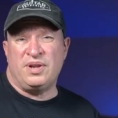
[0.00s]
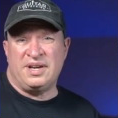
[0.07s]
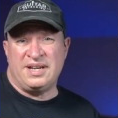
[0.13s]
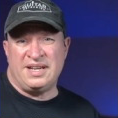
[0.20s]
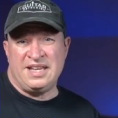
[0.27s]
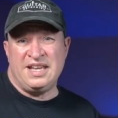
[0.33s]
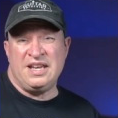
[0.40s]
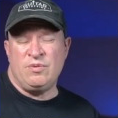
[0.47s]
but
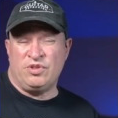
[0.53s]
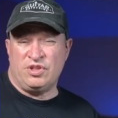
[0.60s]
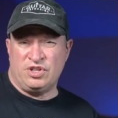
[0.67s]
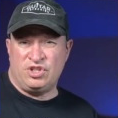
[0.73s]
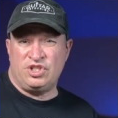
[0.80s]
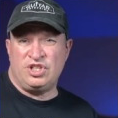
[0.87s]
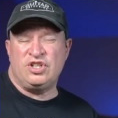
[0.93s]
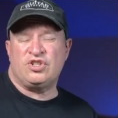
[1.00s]
an E with
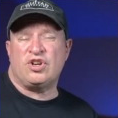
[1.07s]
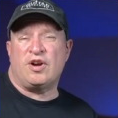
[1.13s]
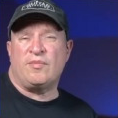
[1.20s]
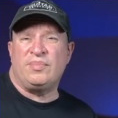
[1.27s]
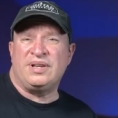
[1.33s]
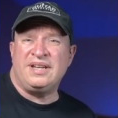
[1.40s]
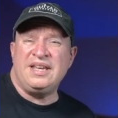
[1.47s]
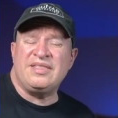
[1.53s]
a G
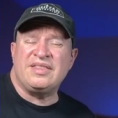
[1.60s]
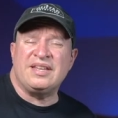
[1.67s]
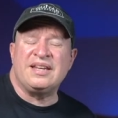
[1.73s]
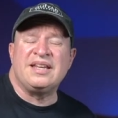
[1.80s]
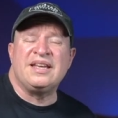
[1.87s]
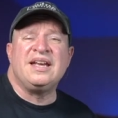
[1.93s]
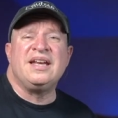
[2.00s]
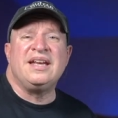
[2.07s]
sharp beneath
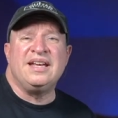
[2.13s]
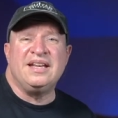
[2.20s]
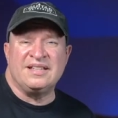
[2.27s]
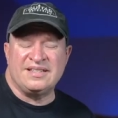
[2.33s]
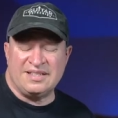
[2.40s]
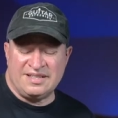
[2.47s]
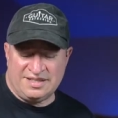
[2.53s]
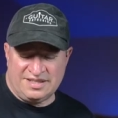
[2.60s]
it
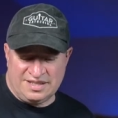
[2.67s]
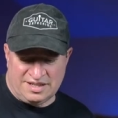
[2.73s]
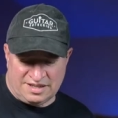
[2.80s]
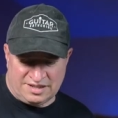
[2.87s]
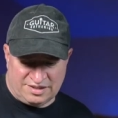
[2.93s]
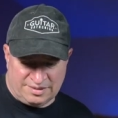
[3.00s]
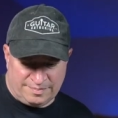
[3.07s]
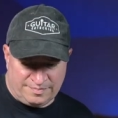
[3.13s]
is a
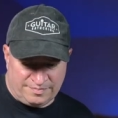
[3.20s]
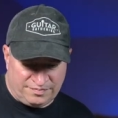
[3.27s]
sixth.